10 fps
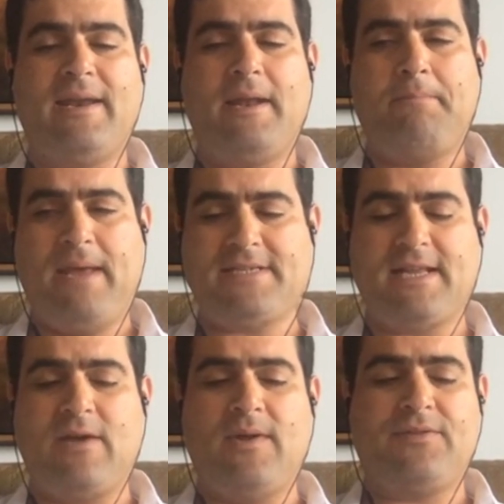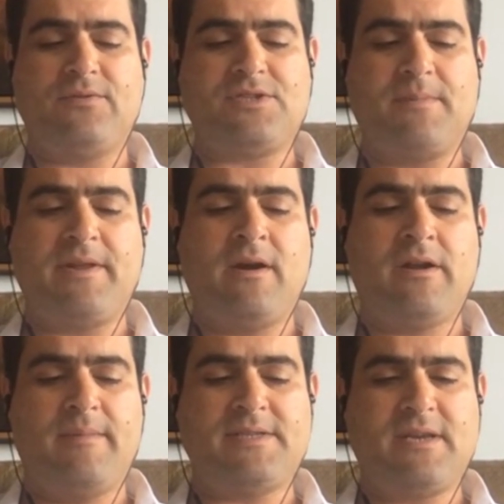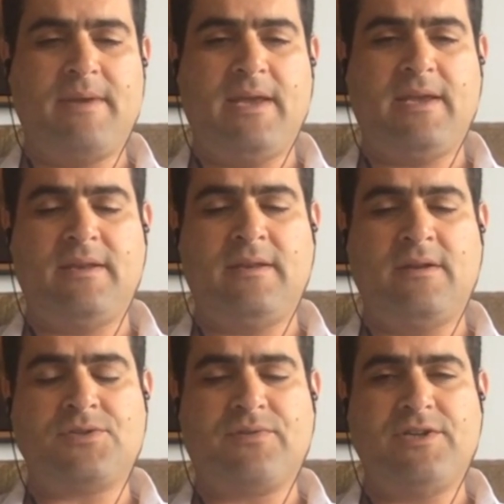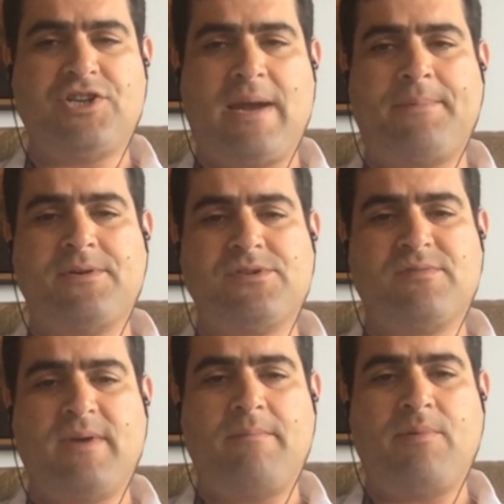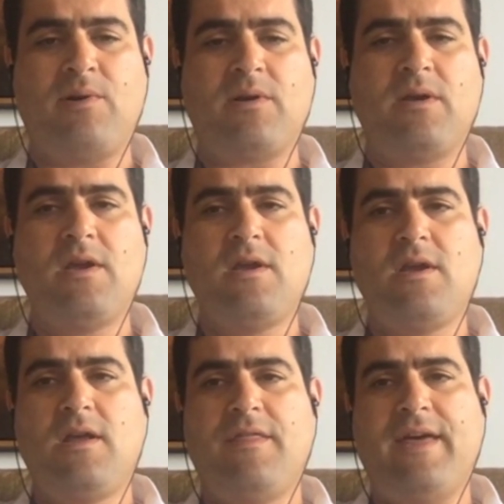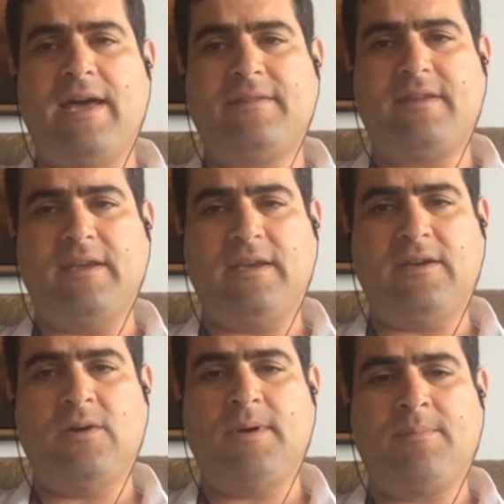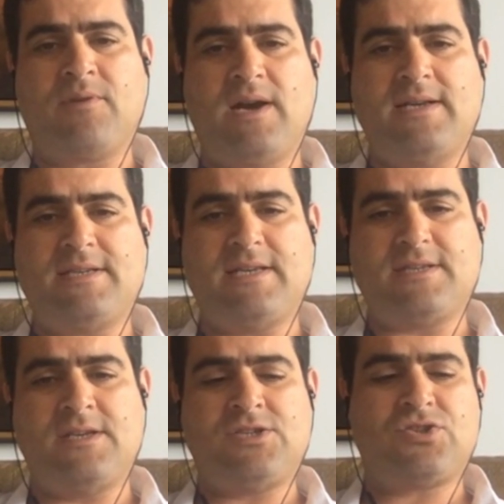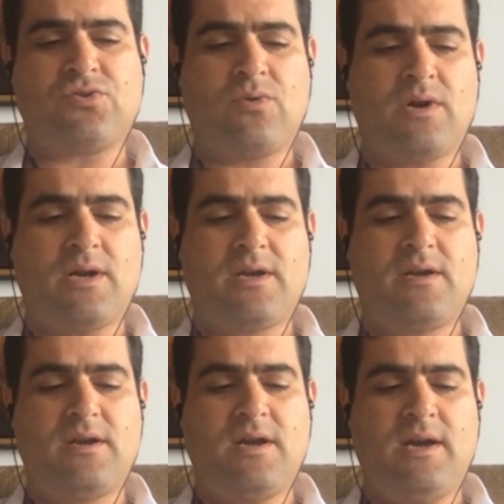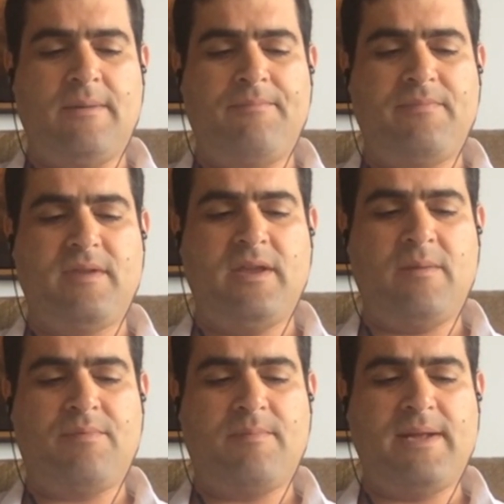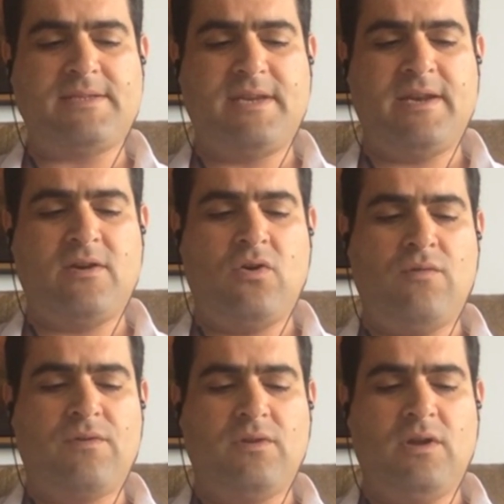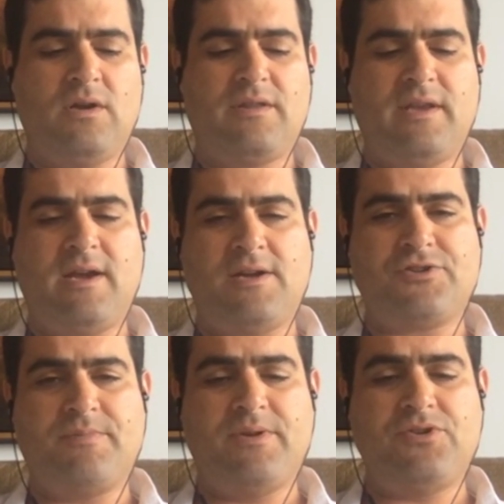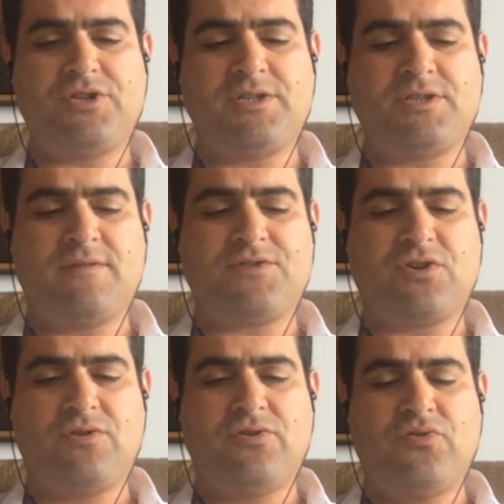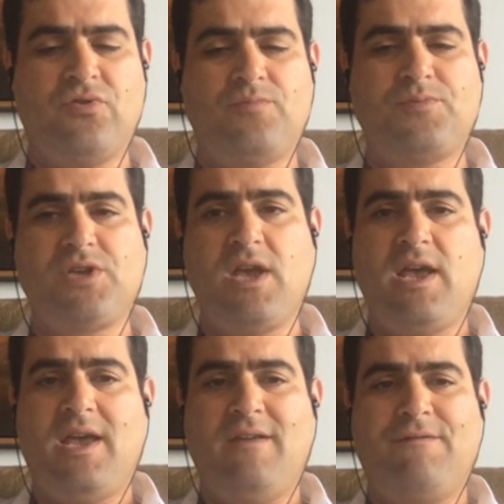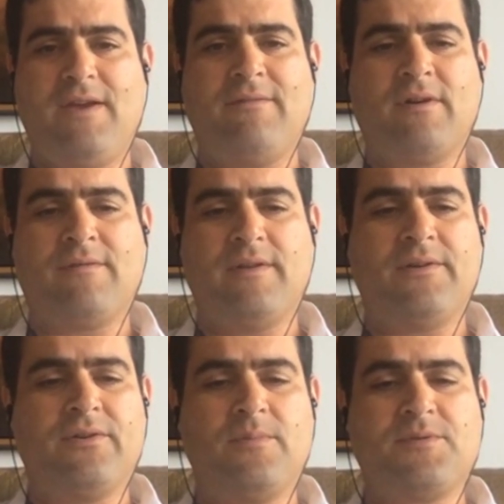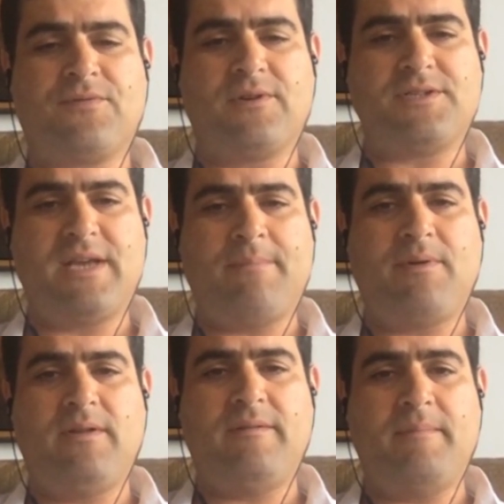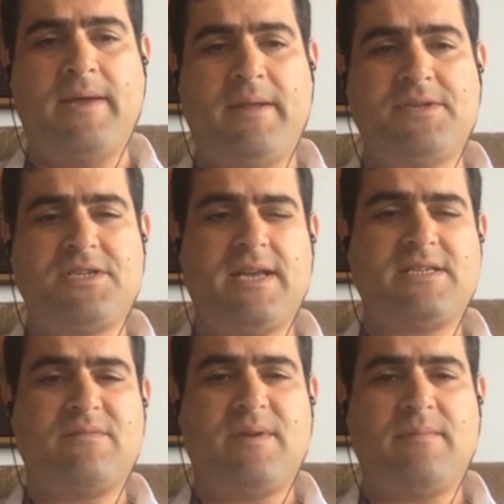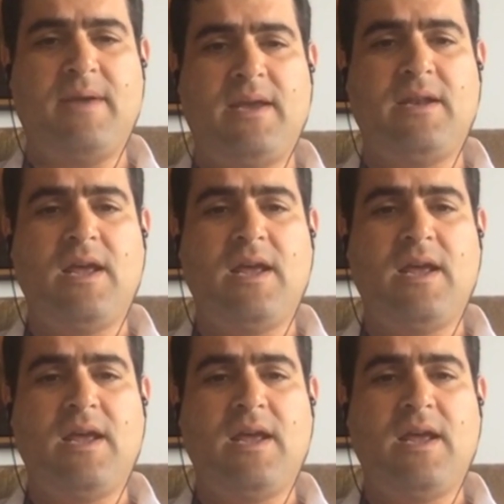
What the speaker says: And basically, I went through some of the arguments I make in those 3 chapters of my book, that the Nobel Prize has a historic, propensity to overlook the contributions of certain groups in favor of other groups, for example. And many mistakes have been made.